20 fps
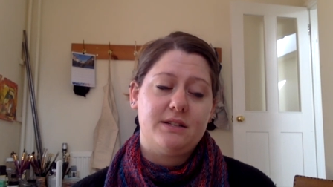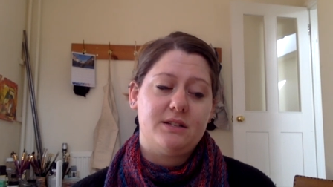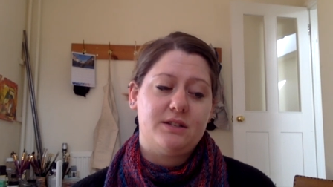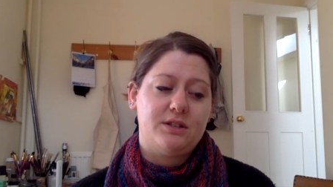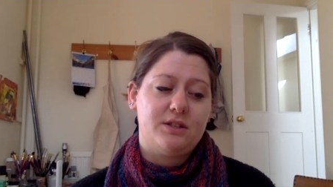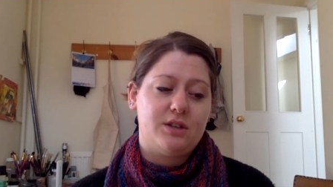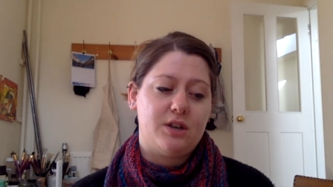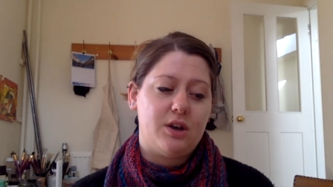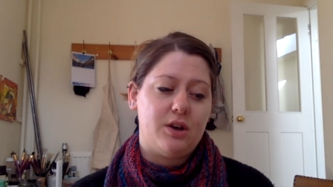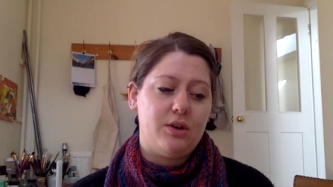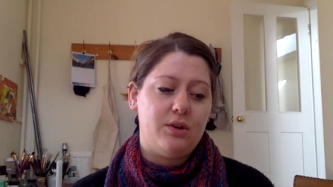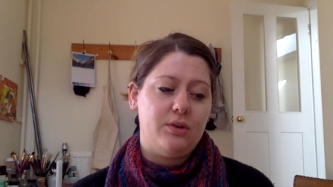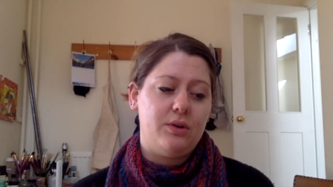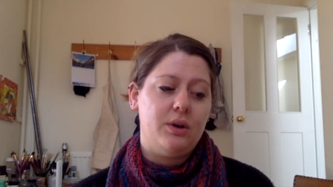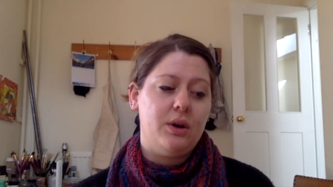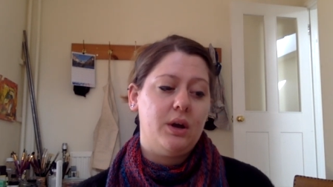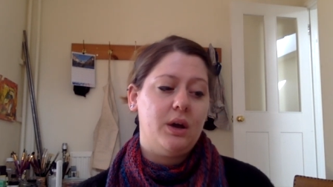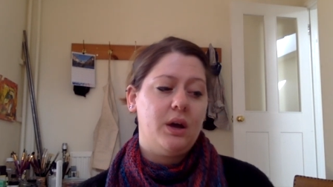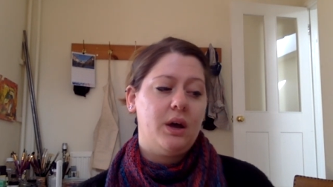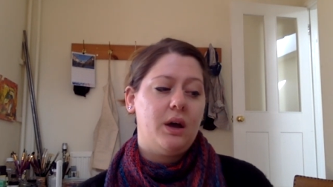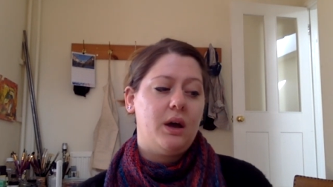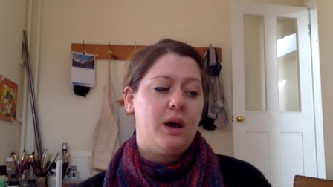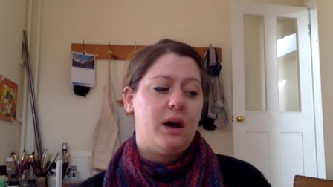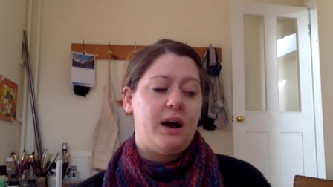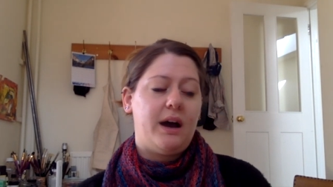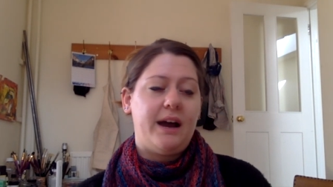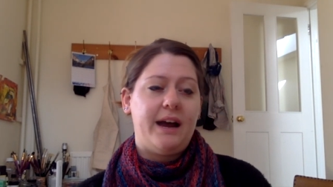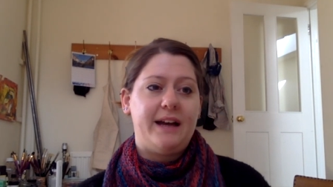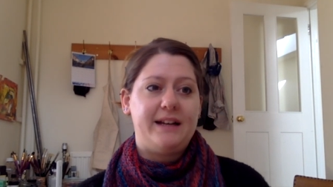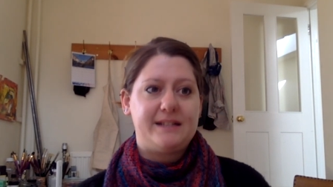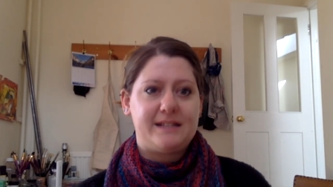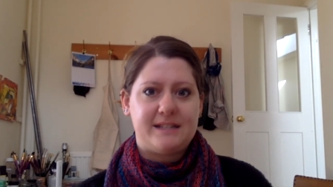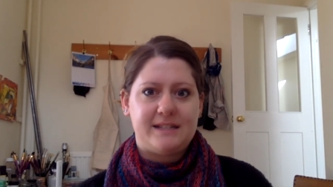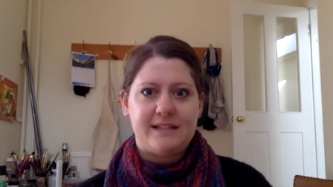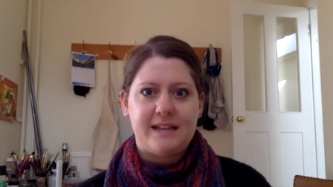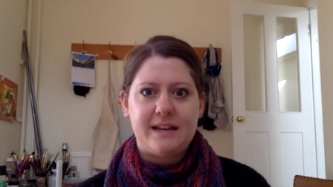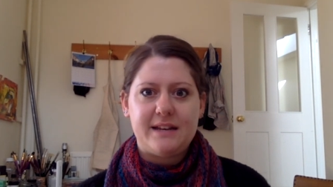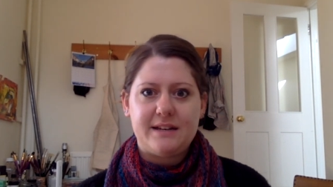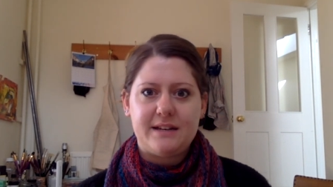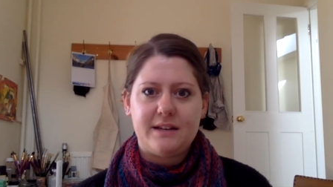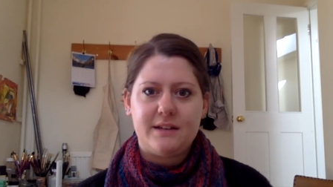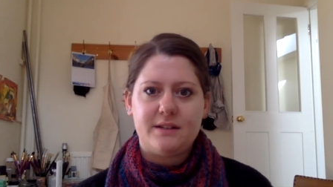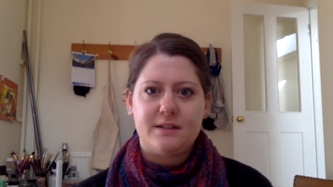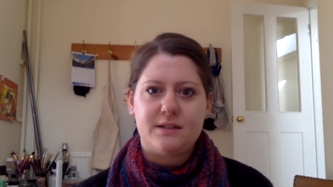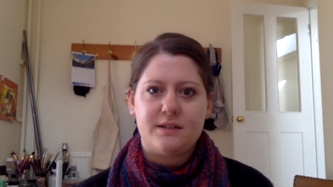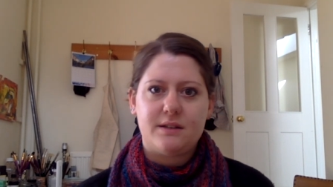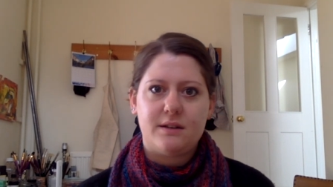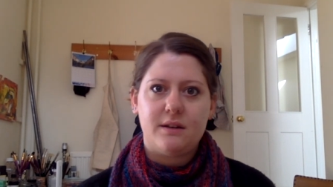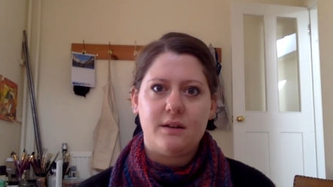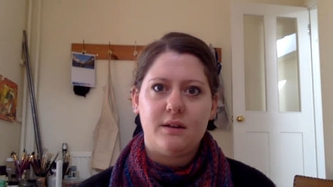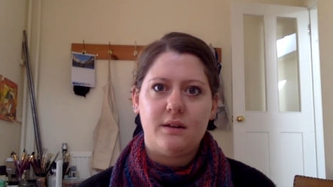So I had to send it